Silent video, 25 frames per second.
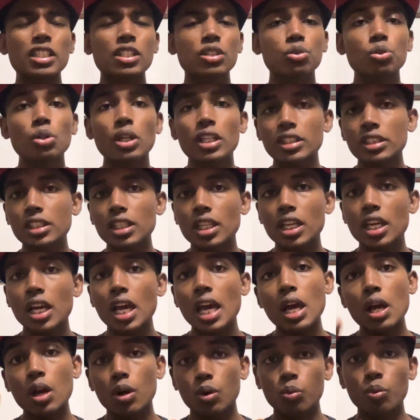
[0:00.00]
So let's say
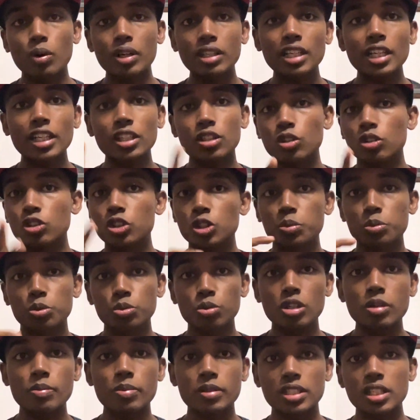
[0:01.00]
one night it consumes
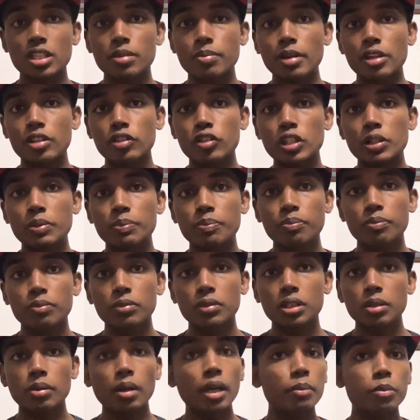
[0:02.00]
20% battery,
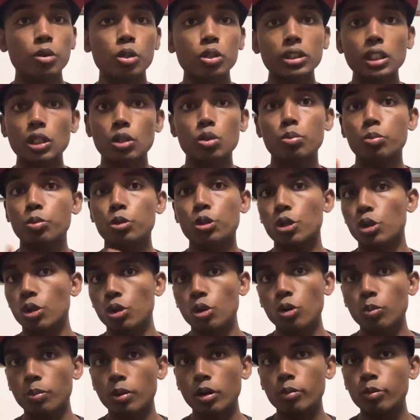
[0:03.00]
and because I don't put it on
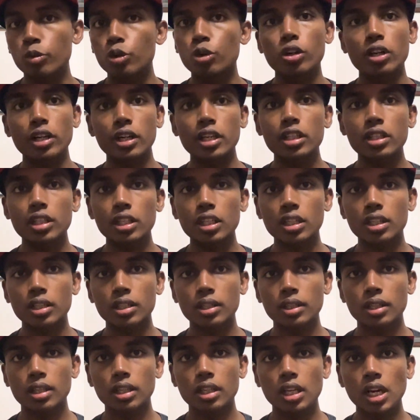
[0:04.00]
low power mode or anything,
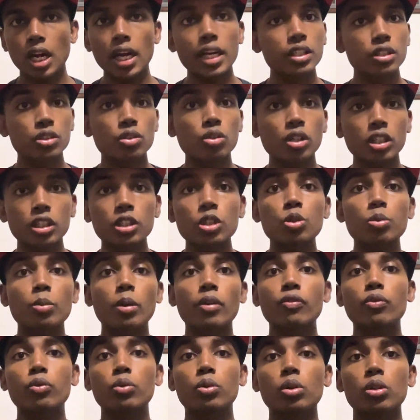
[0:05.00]
and it's connected to my
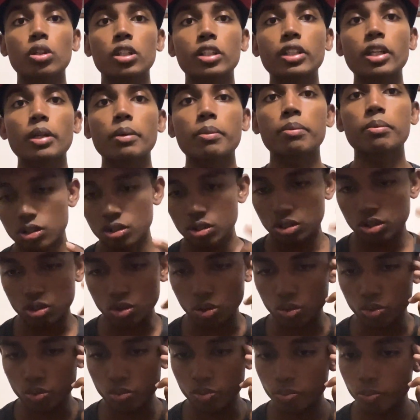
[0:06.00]
phone all the time,
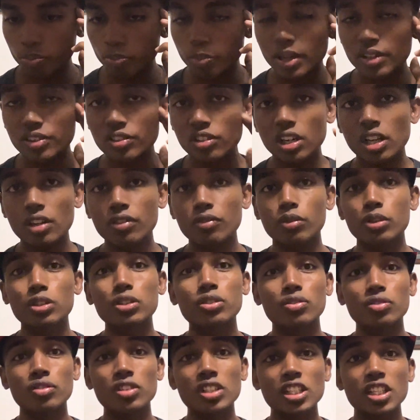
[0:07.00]
so battery life was
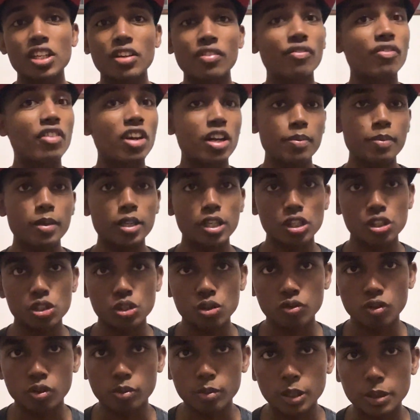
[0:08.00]
really a very big issue
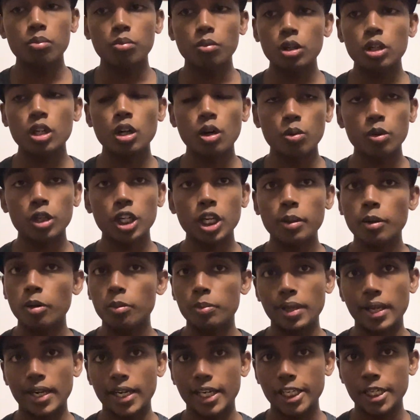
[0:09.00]
for me. Morning I'll wake up, I'll
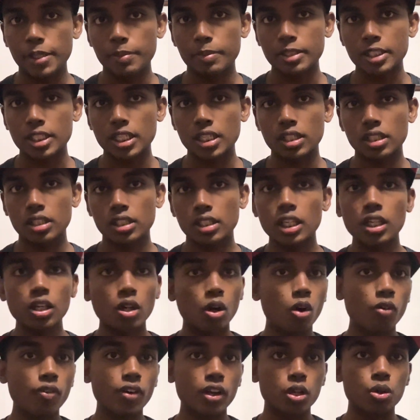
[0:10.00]
be at 80%, then
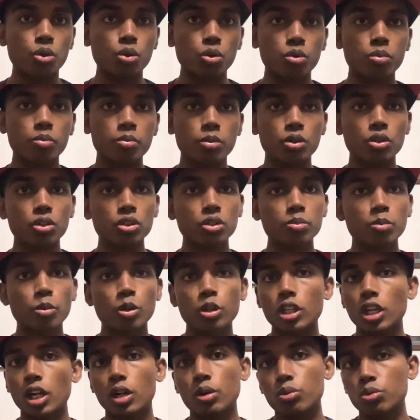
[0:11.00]
off I go, because
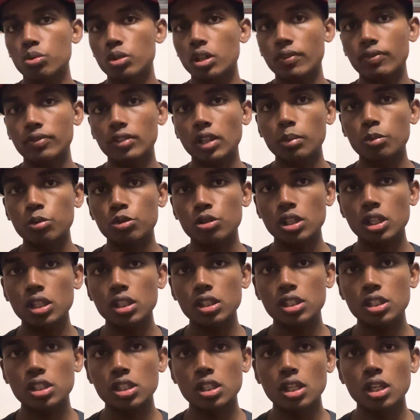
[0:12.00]
morning I don't have time to
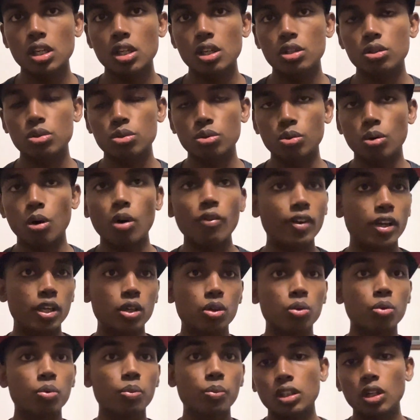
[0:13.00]
charge, so off I
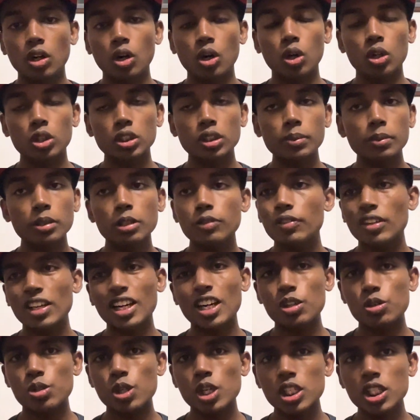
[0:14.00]
go. Or sometimes if I get
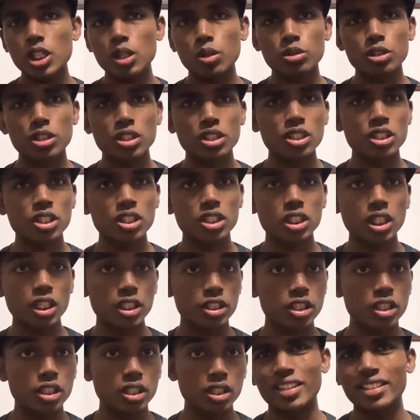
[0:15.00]
to charge, I'll just charge
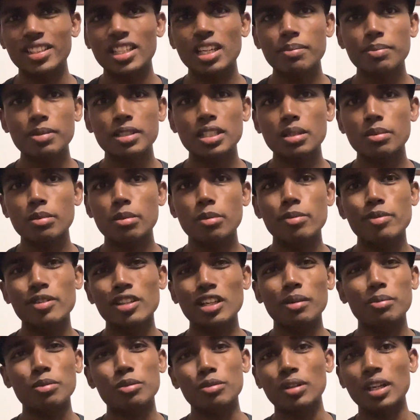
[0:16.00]
it 10%, will bring it
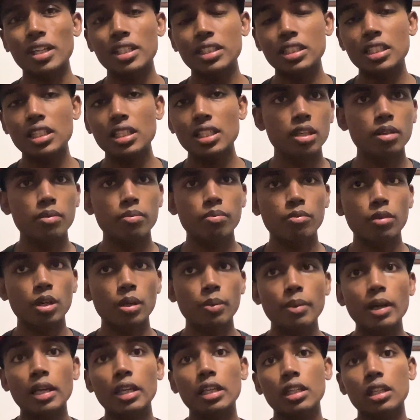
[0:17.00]
up to 90. When I'm
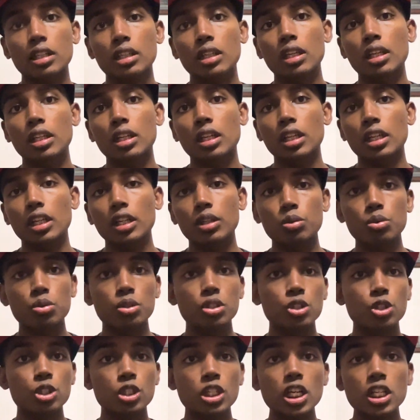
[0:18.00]
back and I get to
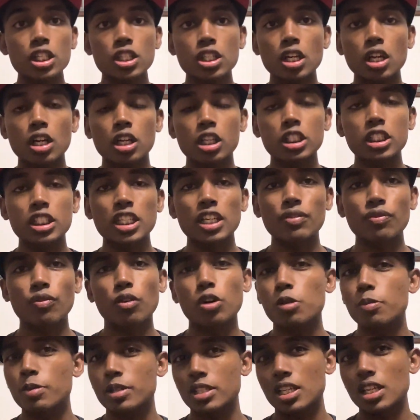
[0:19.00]
charge, it's at
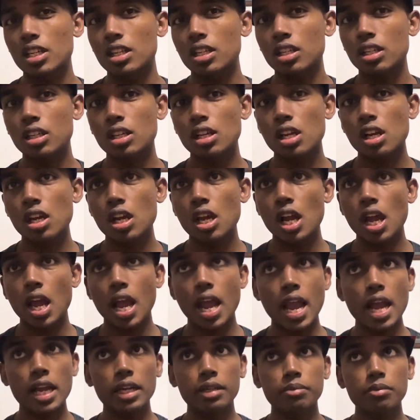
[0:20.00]
40%,
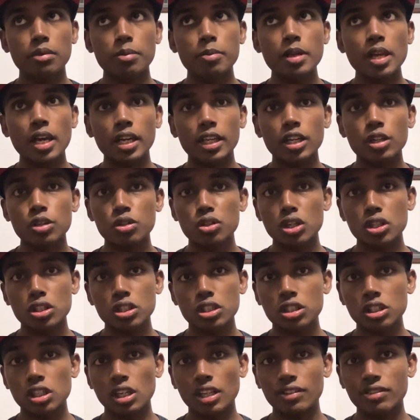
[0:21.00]
and maybe I get to charge
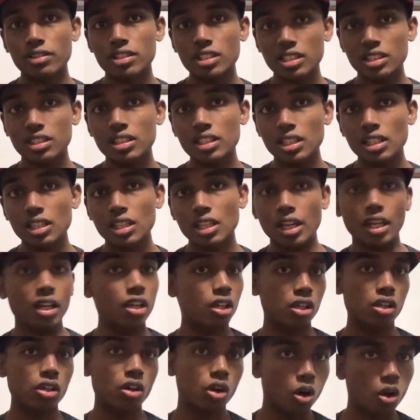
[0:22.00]
until like 60,
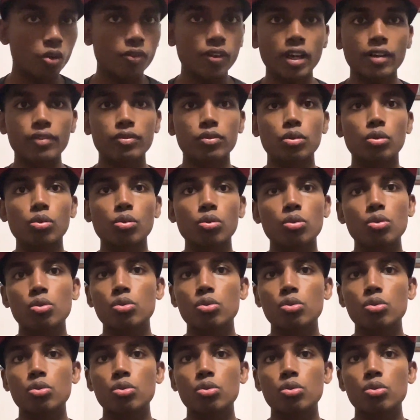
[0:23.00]
off I have to go.